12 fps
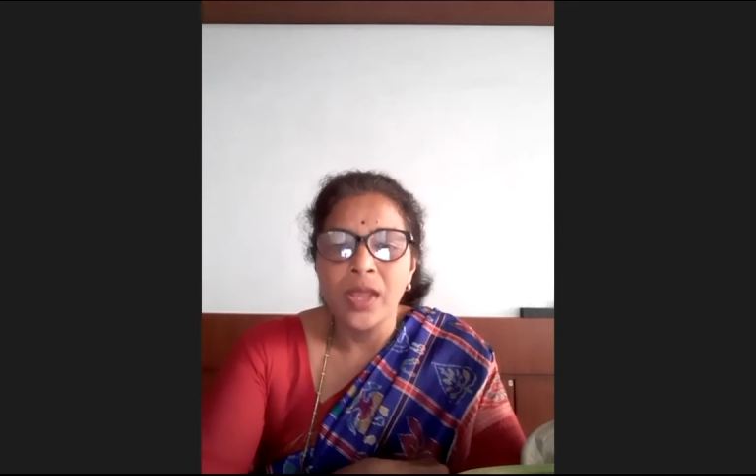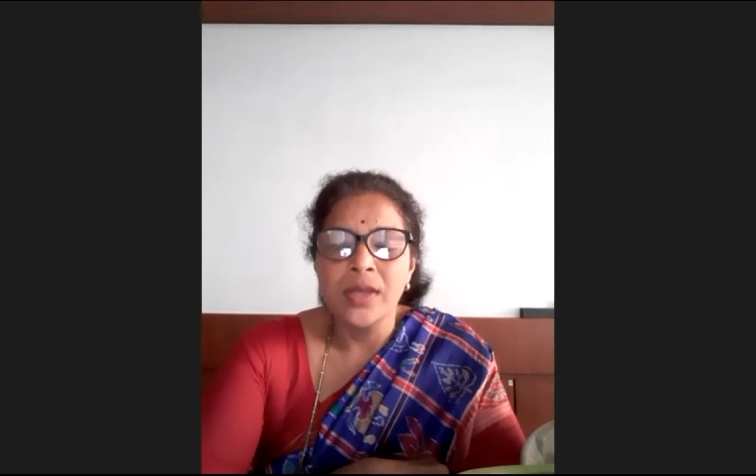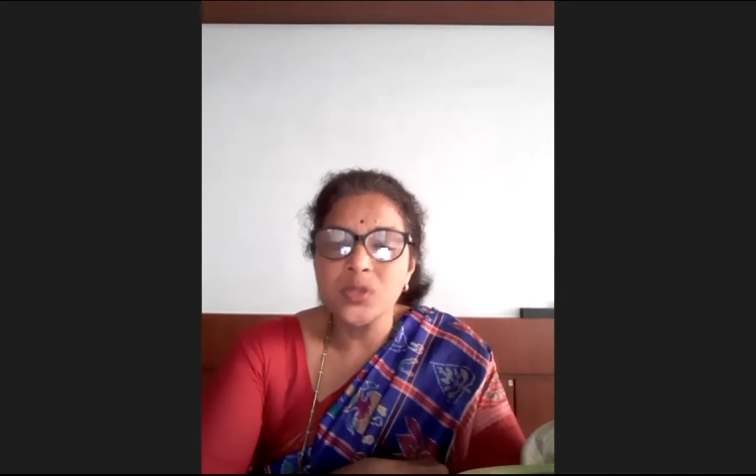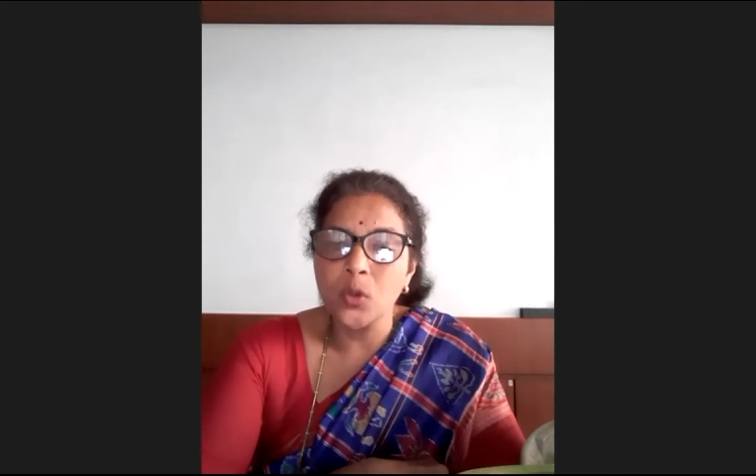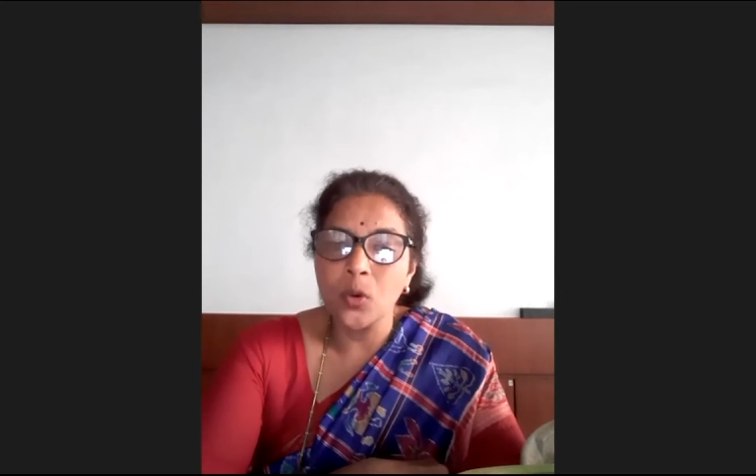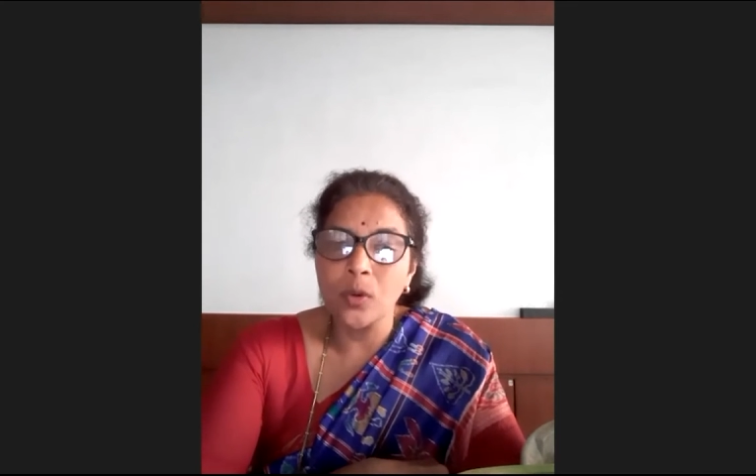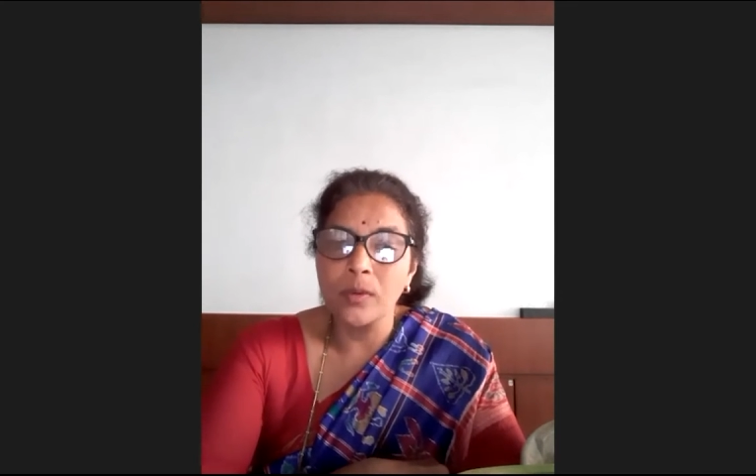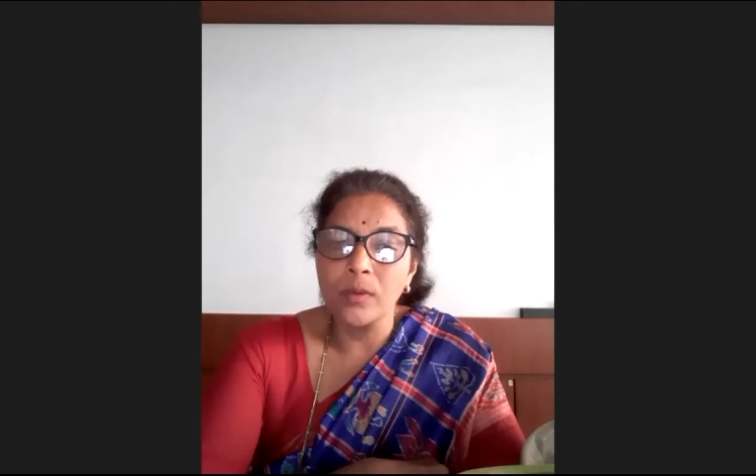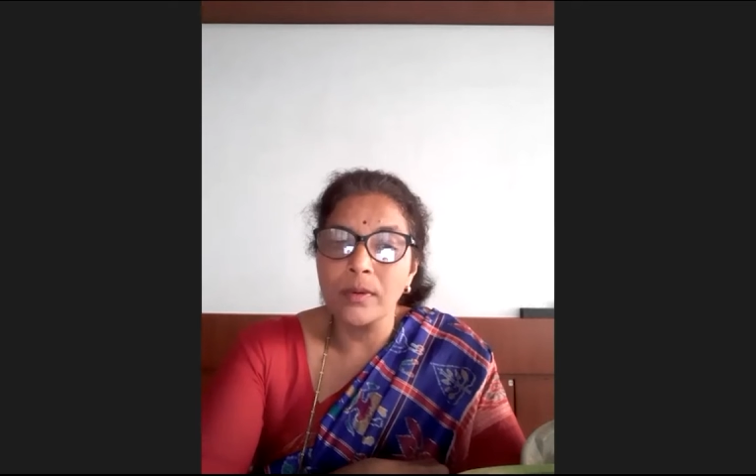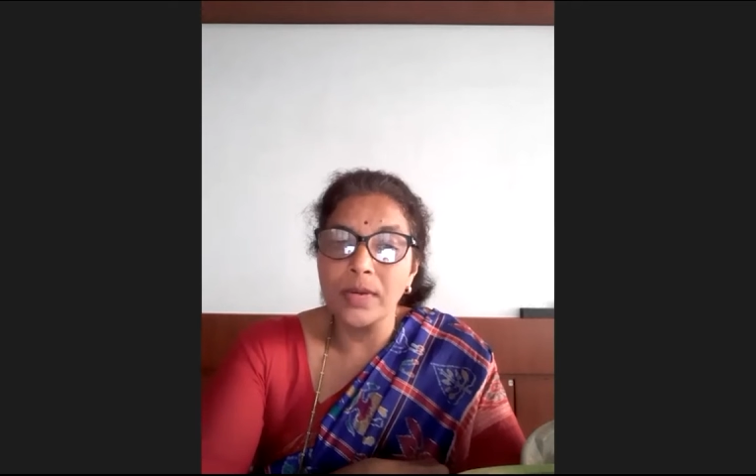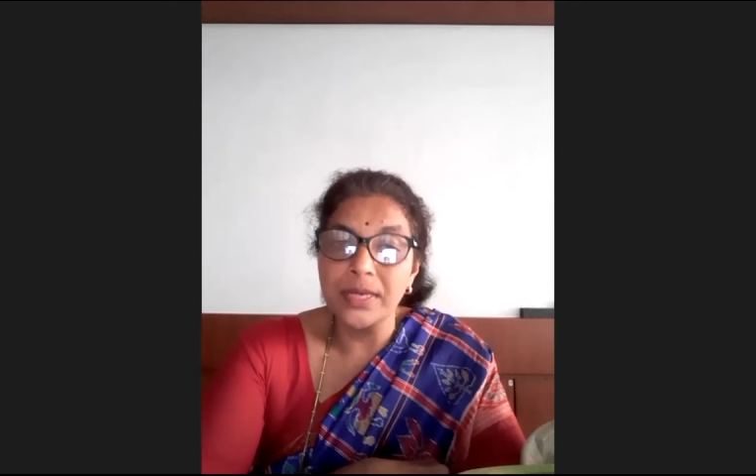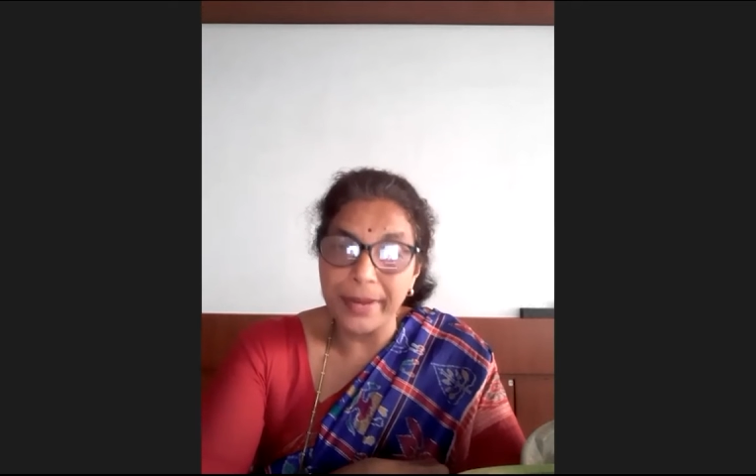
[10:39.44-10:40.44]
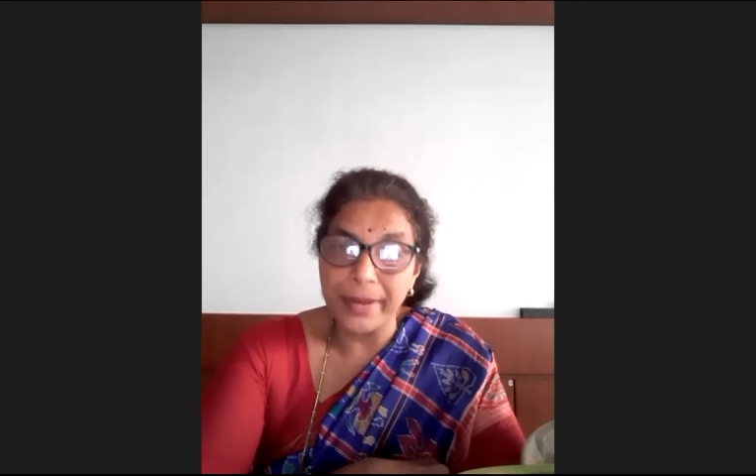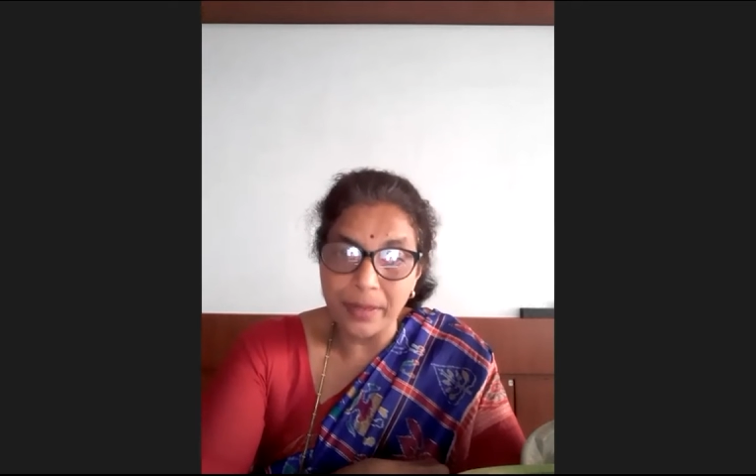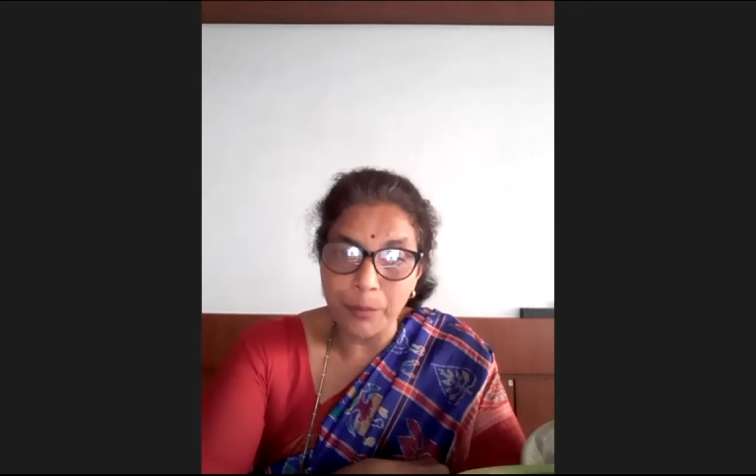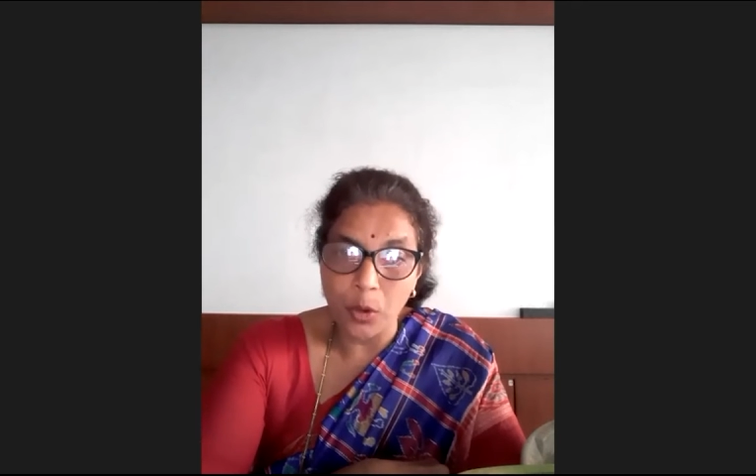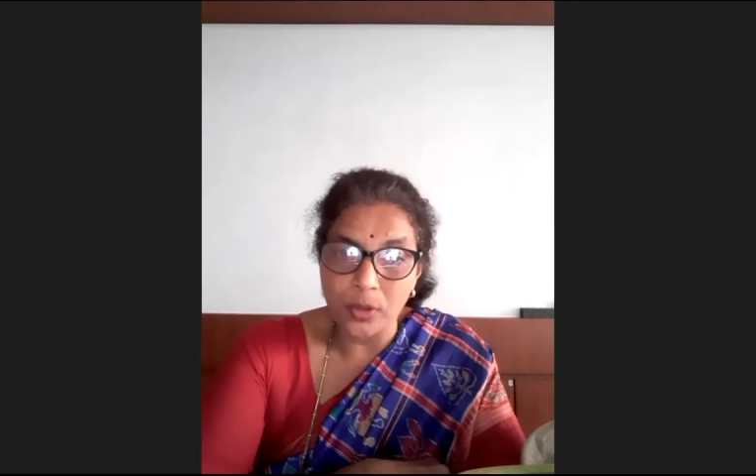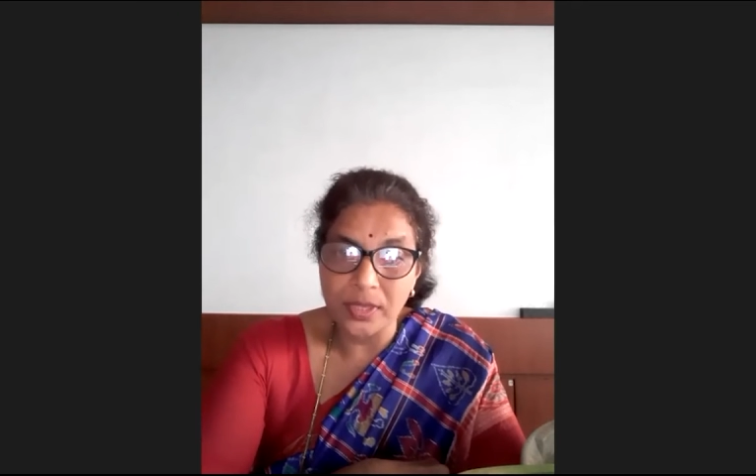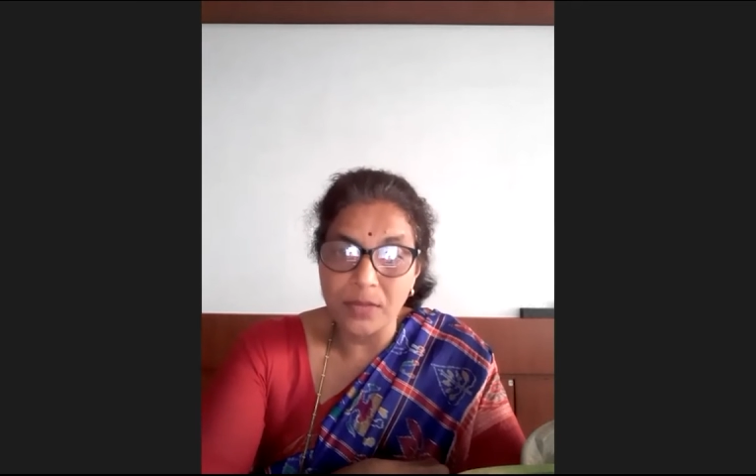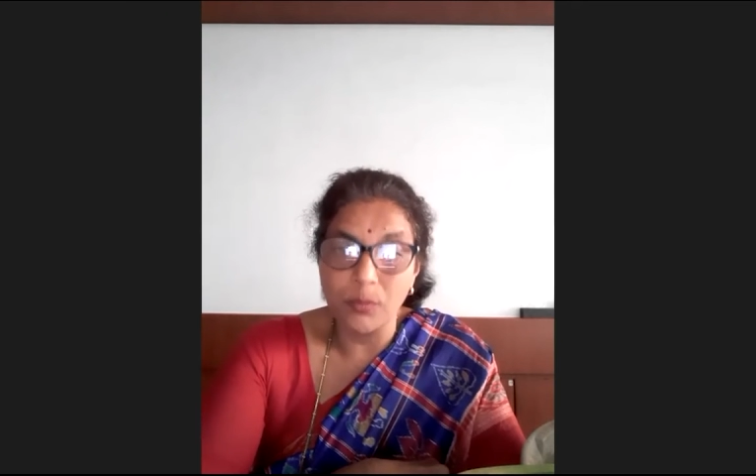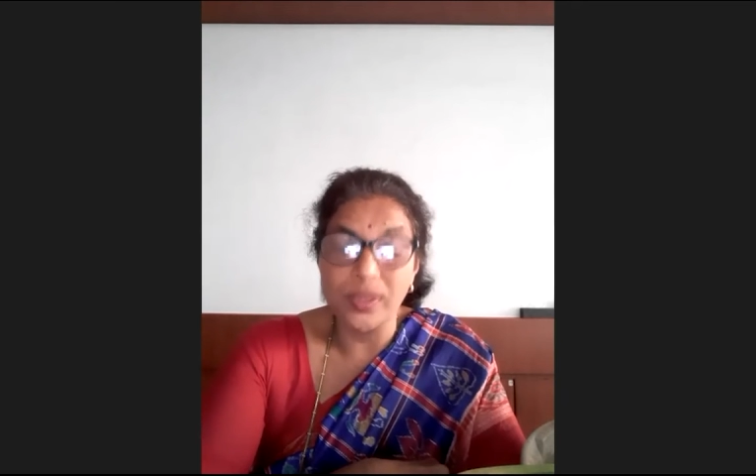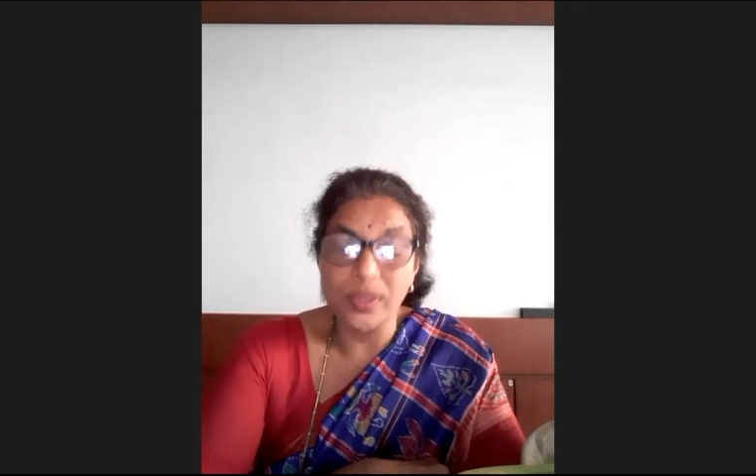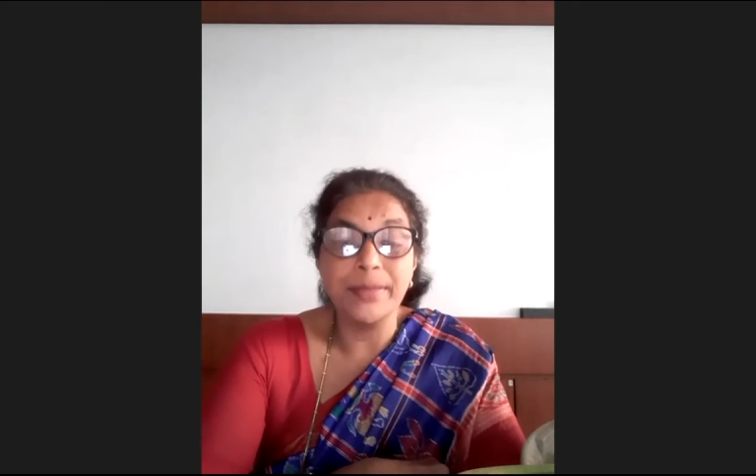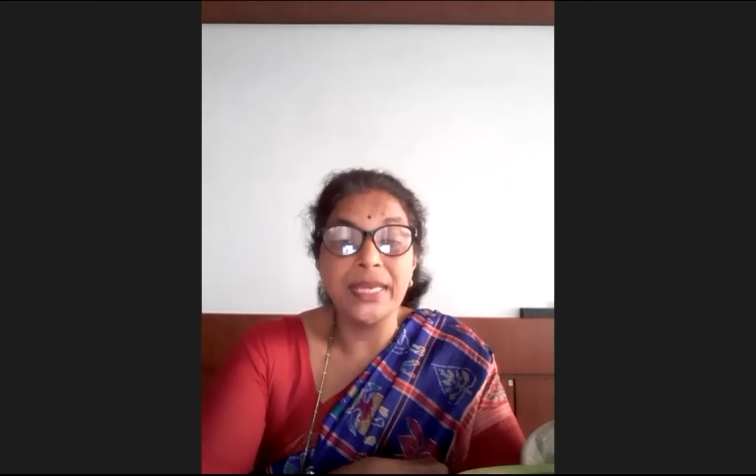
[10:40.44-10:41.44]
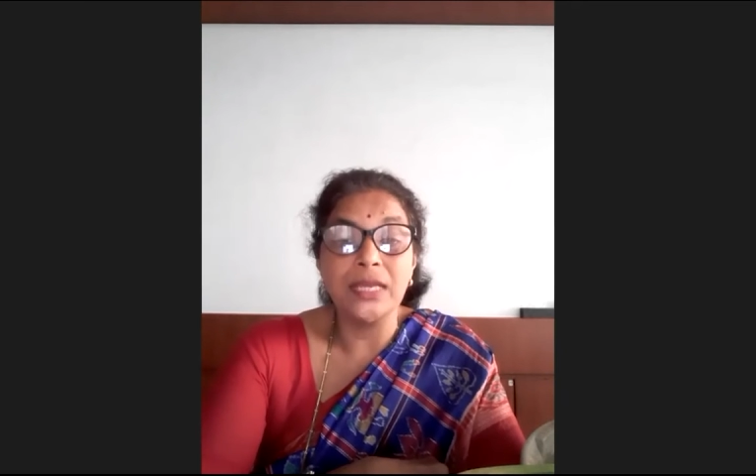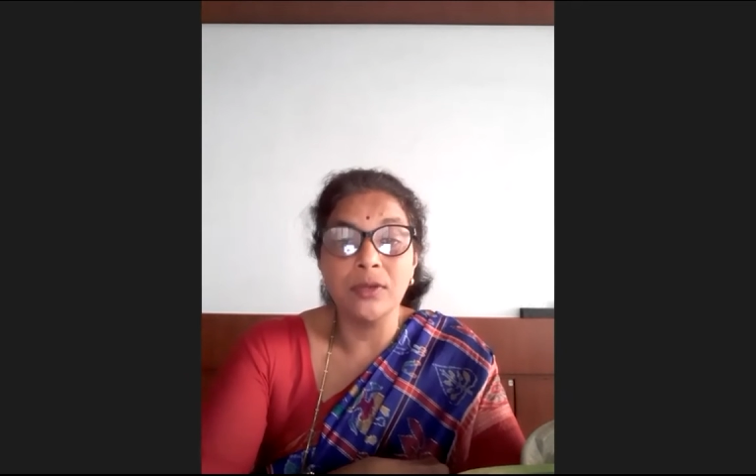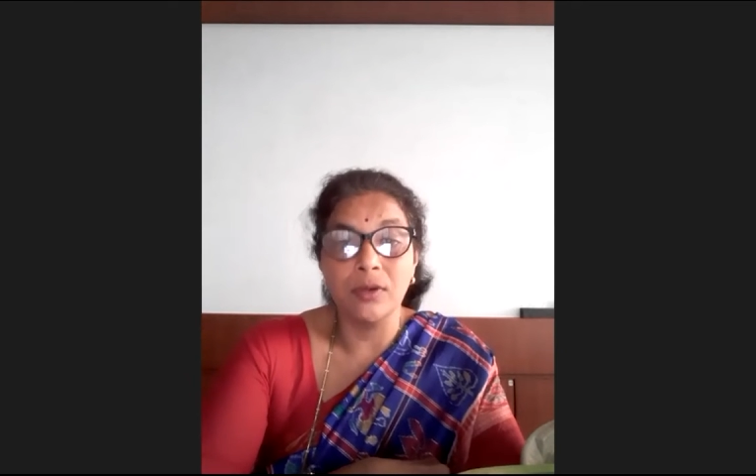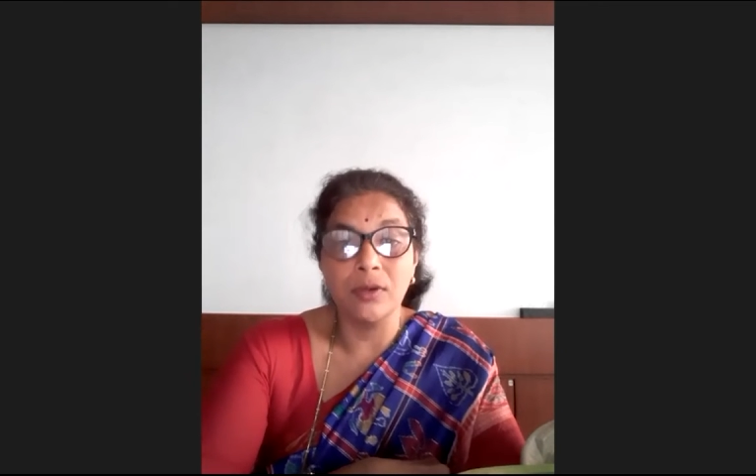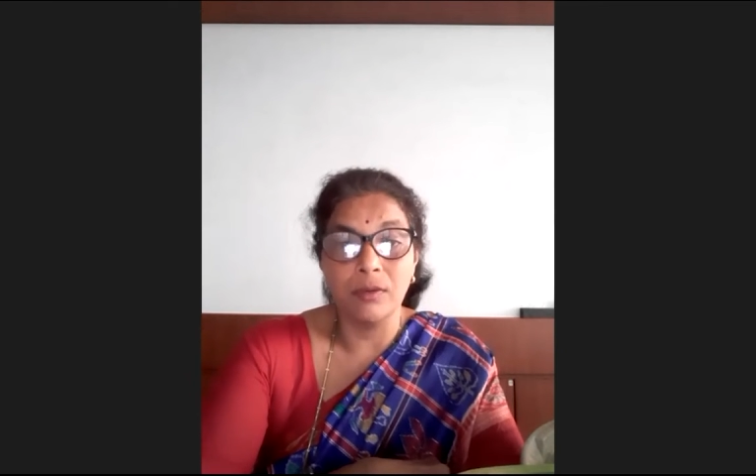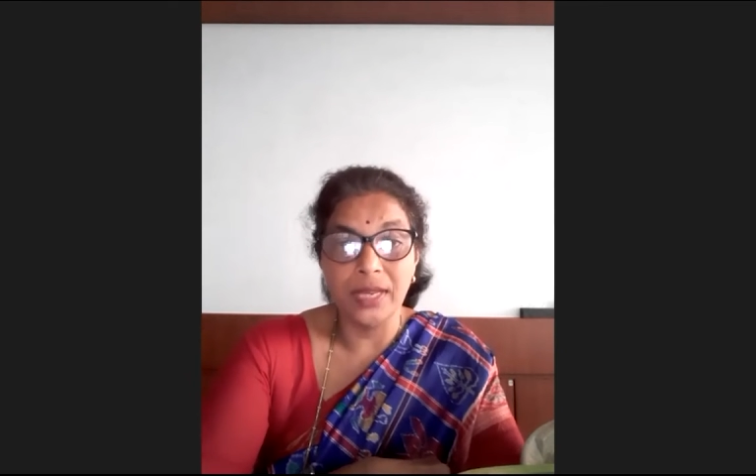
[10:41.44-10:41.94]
So depending upon the, we'll be, you know,